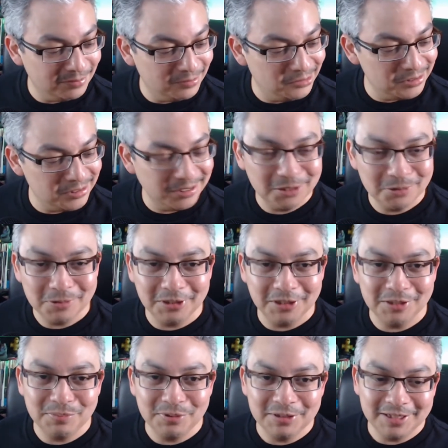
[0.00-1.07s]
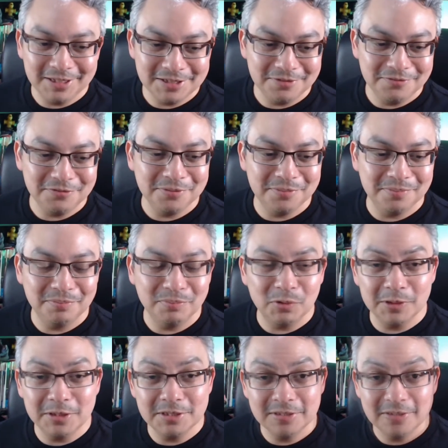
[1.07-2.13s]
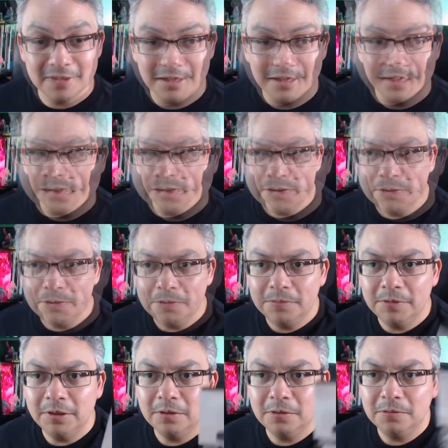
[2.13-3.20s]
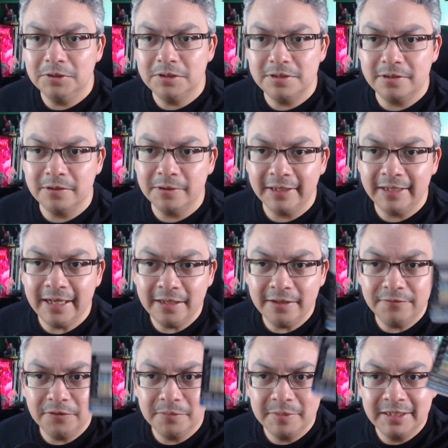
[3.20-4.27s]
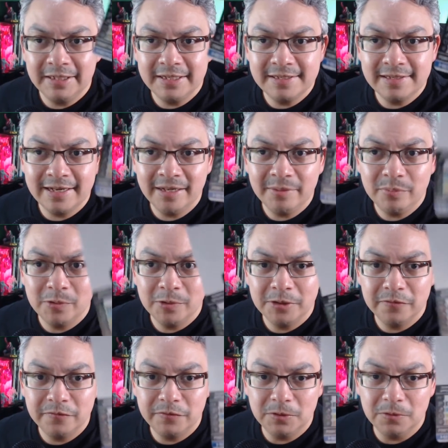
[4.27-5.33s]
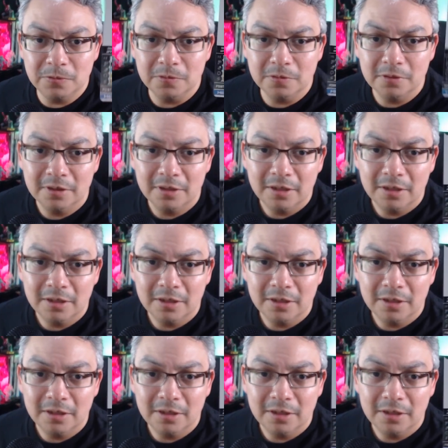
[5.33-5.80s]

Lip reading: anyone need protection from poison? And so, just looking at it from a design point of view,